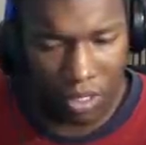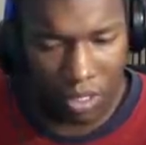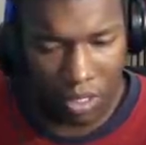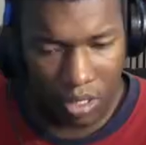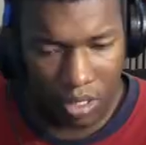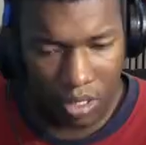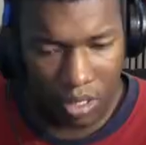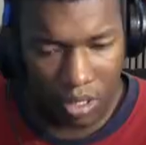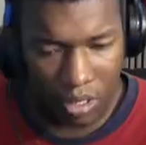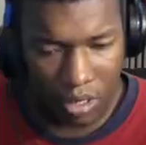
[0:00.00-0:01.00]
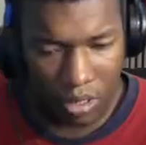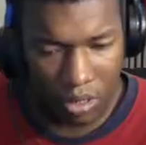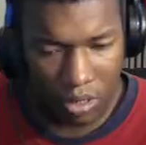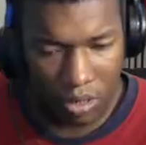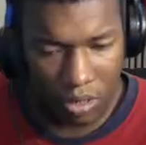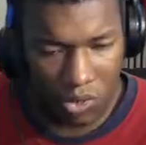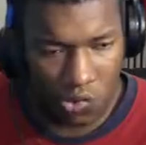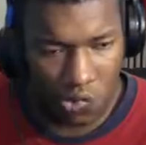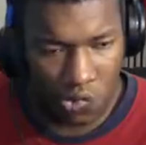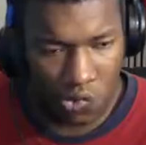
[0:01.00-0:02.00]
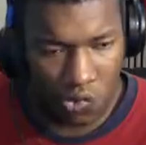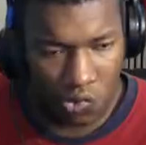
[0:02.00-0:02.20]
Nothing is said.